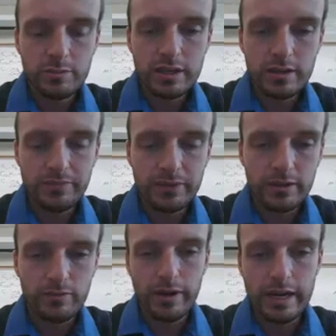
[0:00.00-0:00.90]
to be
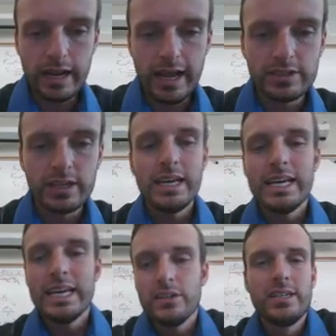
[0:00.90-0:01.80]
written as
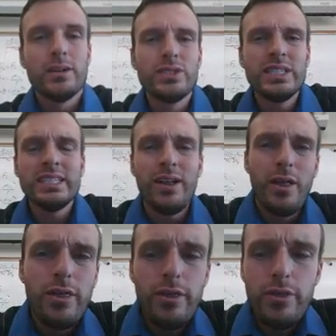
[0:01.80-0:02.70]
delta
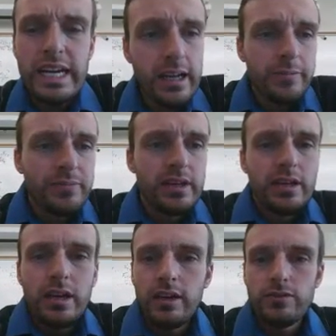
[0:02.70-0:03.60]
theta.
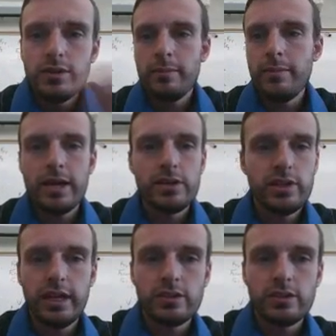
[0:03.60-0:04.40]
If you can imagine a